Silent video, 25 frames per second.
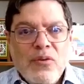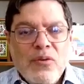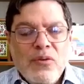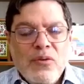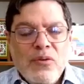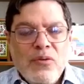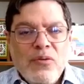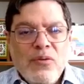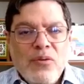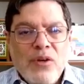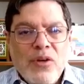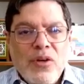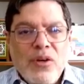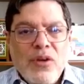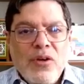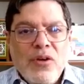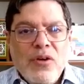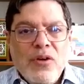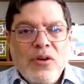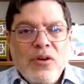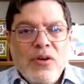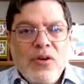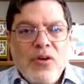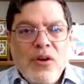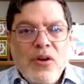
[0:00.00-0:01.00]
who
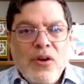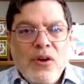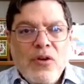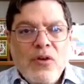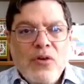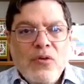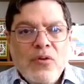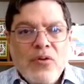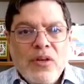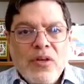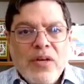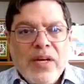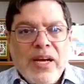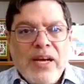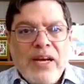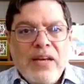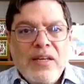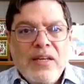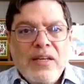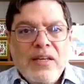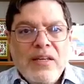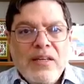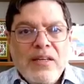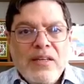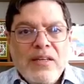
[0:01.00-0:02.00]
own
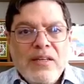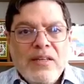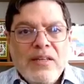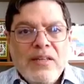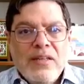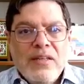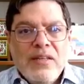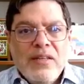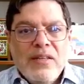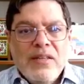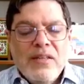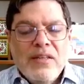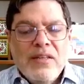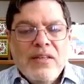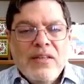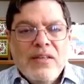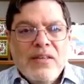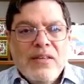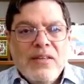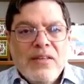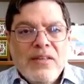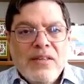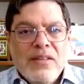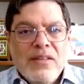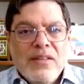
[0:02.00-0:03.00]

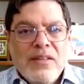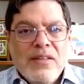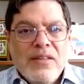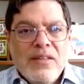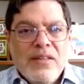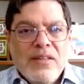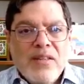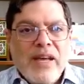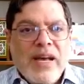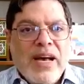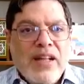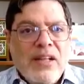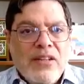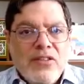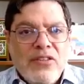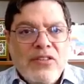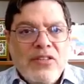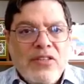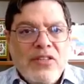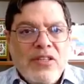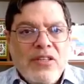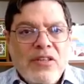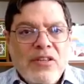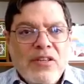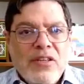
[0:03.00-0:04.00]
Al
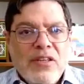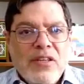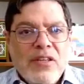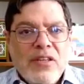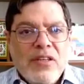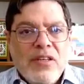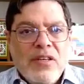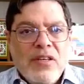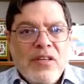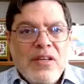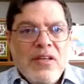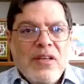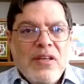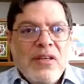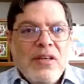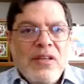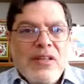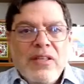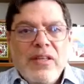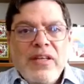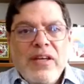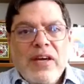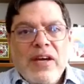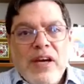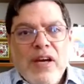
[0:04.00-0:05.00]
Jazeera,
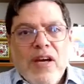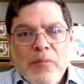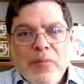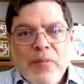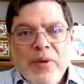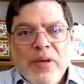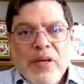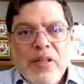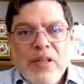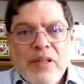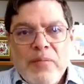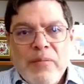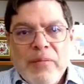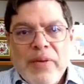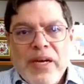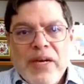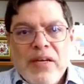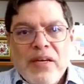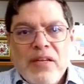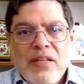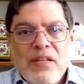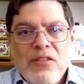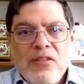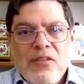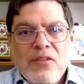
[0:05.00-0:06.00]
they're helping the
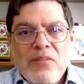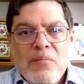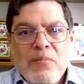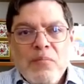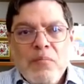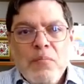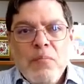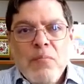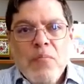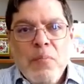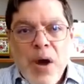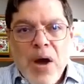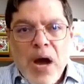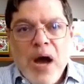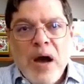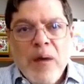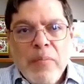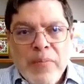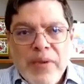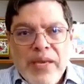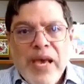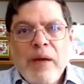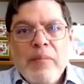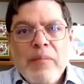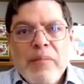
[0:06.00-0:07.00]
Americans
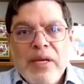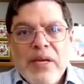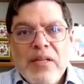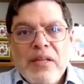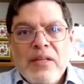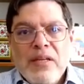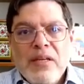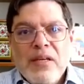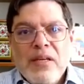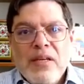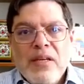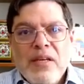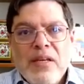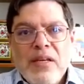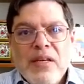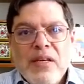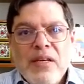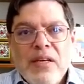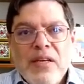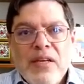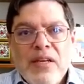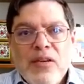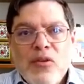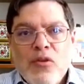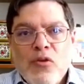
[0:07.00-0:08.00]
bomb Yemen
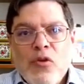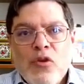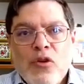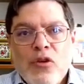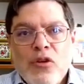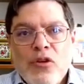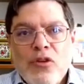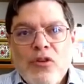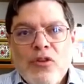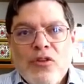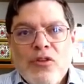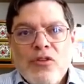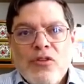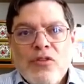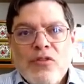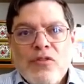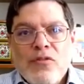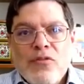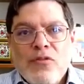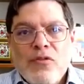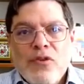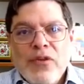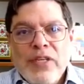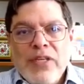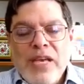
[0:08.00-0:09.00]
in order
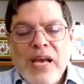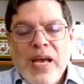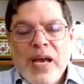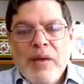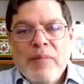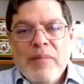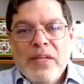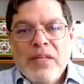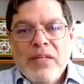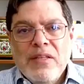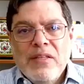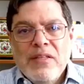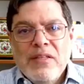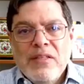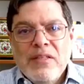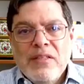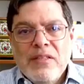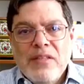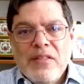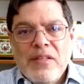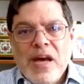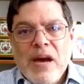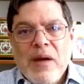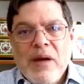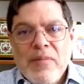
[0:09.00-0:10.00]
for Yemen to
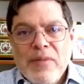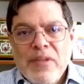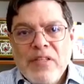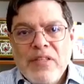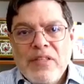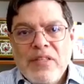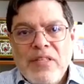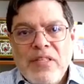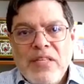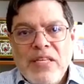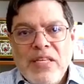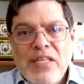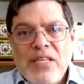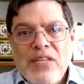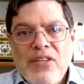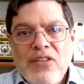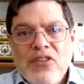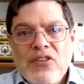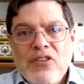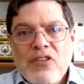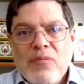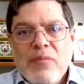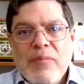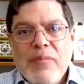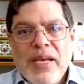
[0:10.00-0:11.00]
stop the
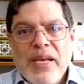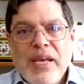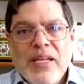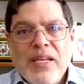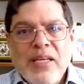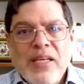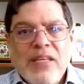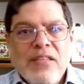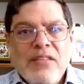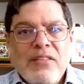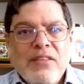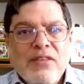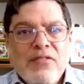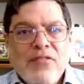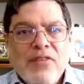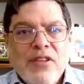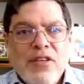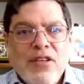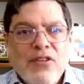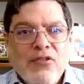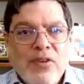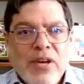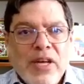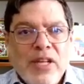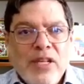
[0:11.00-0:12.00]
siege, to make it easier
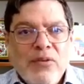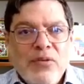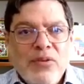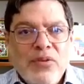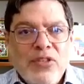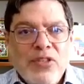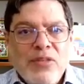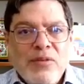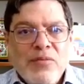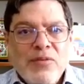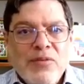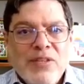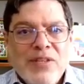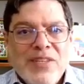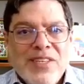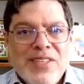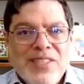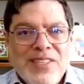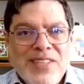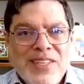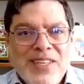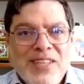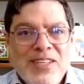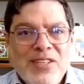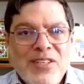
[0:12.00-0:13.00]
for the Israeli regime to
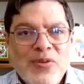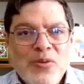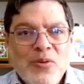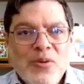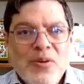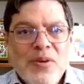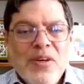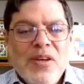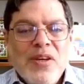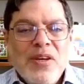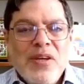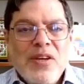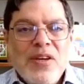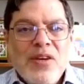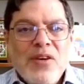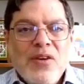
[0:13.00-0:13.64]
continue